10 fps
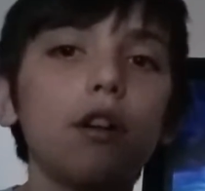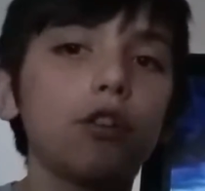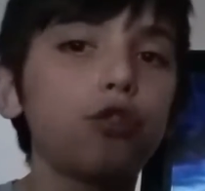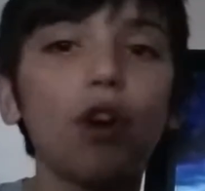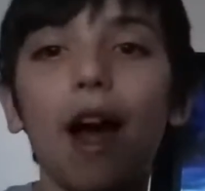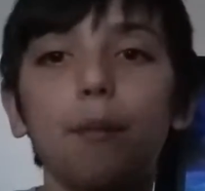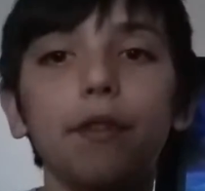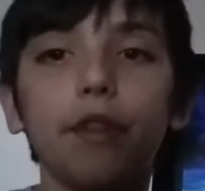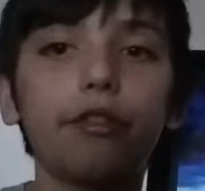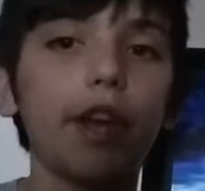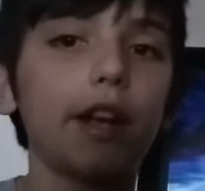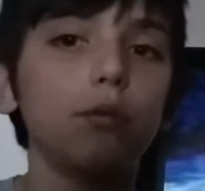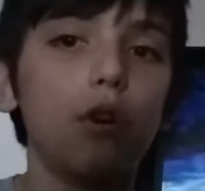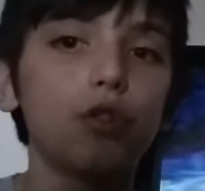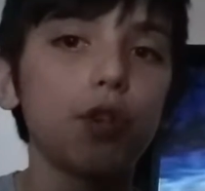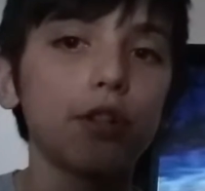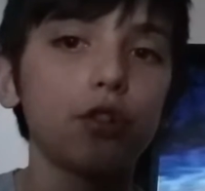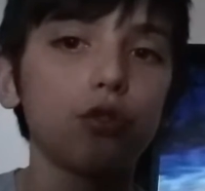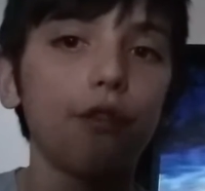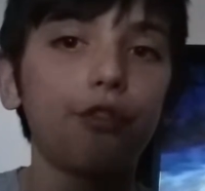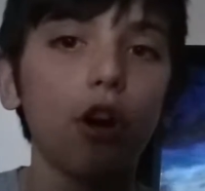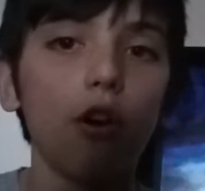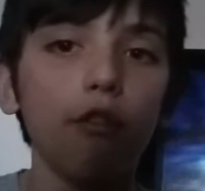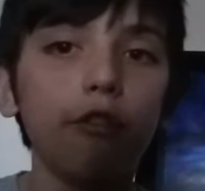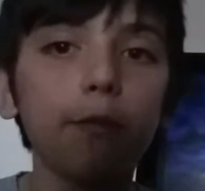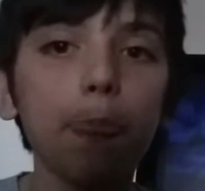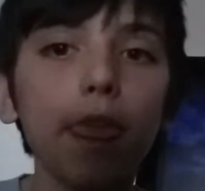crab in the second world, Treasure Trove Cove.